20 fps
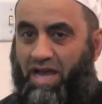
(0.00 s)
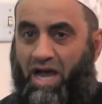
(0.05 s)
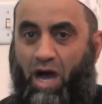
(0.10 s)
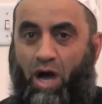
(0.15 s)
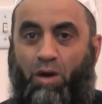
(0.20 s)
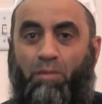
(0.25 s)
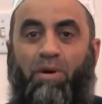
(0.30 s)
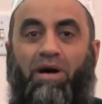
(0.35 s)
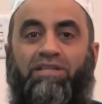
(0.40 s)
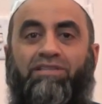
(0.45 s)

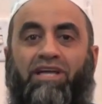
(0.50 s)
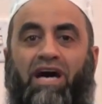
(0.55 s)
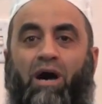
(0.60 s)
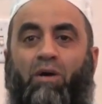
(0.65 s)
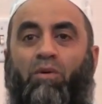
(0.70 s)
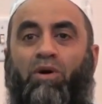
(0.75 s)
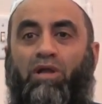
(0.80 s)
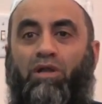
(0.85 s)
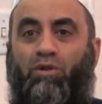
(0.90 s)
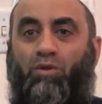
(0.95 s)
How about
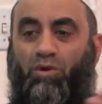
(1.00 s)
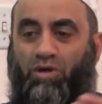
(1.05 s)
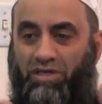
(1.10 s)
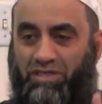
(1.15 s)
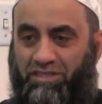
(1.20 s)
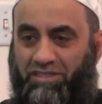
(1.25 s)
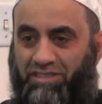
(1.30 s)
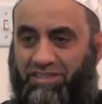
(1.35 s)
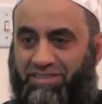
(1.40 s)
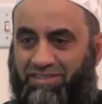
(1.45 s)
our
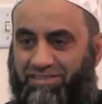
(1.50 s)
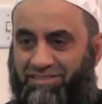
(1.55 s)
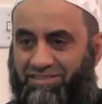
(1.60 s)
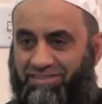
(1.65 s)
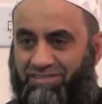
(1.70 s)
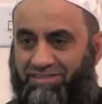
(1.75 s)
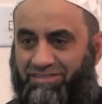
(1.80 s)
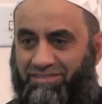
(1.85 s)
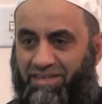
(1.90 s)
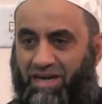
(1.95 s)
Lord?
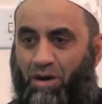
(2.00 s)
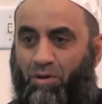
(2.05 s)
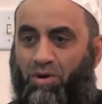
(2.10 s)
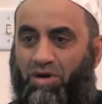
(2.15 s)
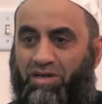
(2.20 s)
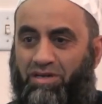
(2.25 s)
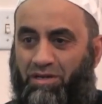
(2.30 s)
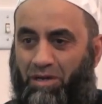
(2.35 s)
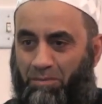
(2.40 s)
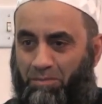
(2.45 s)

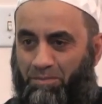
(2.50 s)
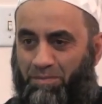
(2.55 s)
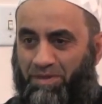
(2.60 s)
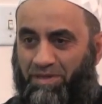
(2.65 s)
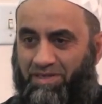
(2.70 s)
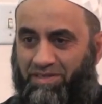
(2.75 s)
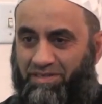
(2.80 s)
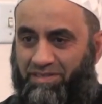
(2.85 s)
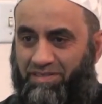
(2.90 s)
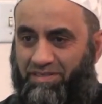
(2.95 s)
Our Rabb.
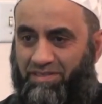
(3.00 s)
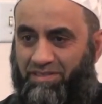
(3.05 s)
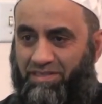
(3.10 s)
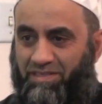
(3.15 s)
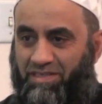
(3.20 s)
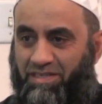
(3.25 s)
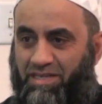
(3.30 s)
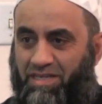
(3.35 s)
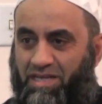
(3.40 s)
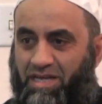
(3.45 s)

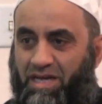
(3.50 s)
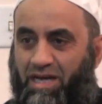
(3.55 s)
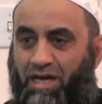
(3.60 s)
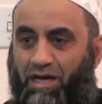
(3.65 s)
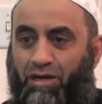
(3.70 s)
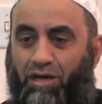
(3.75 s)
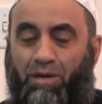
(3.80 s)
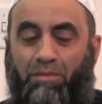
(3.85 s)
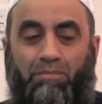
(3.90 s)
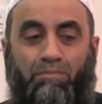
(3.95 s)

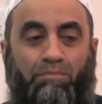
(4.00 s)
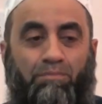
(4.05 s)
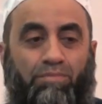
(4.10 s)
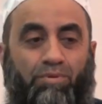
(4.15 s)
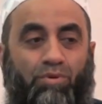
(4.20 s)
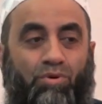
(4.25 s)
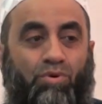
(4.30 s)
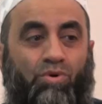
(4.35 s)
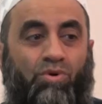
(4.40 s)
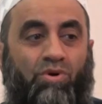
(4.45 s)

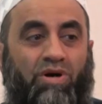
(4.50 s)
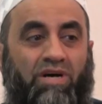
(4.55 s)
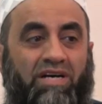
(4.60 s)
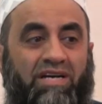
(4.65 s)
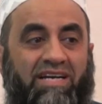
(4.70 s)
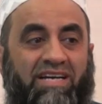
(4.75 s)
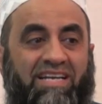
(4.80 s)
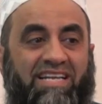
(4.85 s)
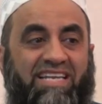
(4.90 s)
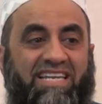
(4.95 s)
Rabbu
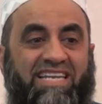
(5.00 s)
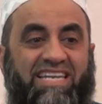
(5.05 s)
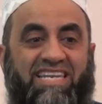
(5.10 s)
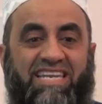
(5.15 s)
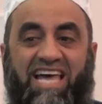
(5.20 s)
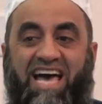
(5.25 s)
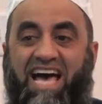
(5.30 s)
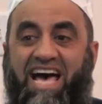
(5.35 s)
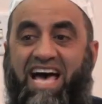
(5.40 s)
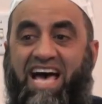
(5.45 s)

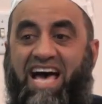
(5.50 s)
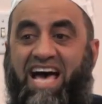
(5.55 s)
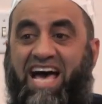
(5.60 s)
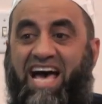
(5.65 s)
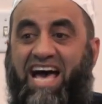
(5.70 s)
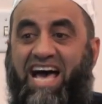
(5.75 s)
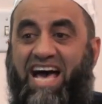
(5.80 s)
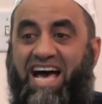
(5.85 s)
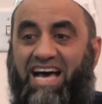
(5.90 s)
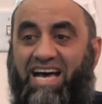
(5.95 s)

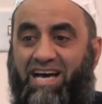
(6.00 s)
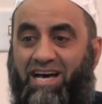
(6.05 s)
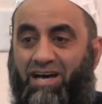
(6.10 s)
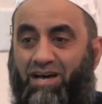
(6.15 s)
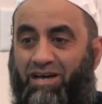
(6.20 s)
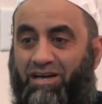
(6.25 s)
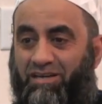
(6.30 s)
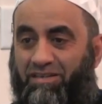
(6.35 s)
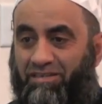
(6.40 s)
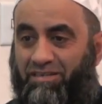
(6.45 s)
na.
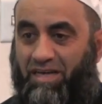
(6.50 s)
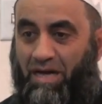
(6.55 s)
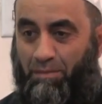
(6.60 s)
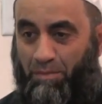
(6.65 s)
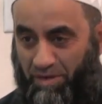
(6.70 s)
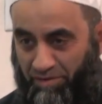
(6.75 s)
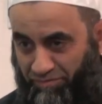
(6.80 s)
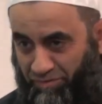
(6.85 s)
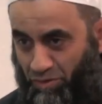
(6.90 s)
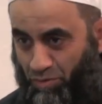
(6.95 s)

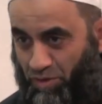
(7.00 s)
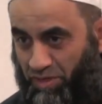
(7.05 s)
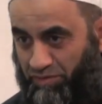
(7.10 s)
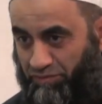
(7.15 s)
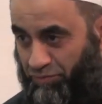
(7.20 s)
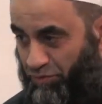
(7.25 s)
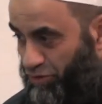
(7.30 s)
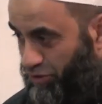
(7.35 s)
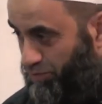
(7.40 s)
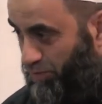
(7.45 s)
I'm
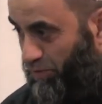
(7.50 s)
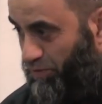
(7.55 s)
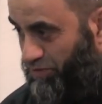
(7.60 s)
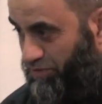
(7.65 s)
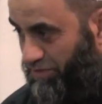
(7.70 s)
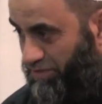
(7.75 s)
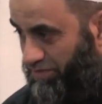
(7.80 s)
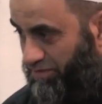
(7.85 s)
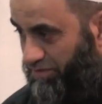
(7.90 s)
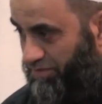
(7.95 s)
reviewing first
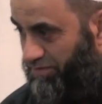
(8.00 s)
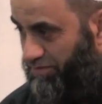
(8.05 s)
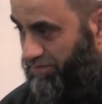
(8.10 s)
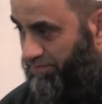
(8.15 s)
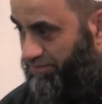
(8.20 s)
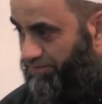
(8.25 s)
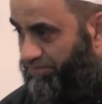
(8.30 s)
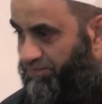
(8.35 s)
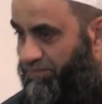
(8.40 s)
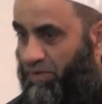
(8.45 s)
person.
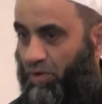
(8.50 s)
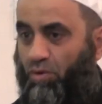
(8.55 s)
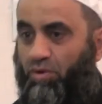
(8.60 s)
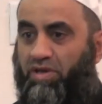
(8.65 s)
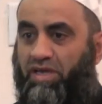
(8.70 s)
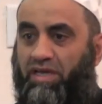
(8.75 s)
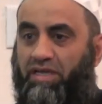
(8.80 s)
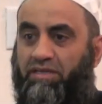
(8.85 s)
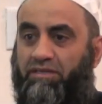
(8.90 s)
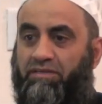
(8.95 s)

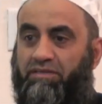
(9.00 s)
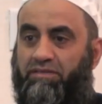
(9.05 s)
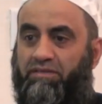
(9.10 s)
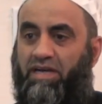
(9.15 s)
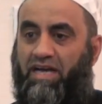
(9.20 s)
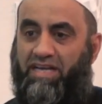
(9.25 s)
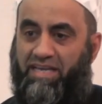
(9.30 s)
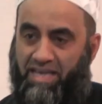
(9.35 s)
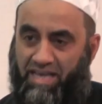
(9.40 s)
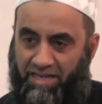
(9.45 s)
Okay.
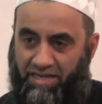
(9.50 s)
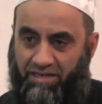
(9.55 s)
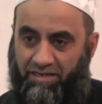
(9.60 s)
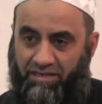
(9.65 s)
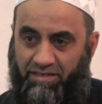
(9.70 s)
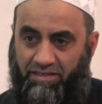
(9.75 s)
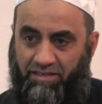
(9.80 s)
Again.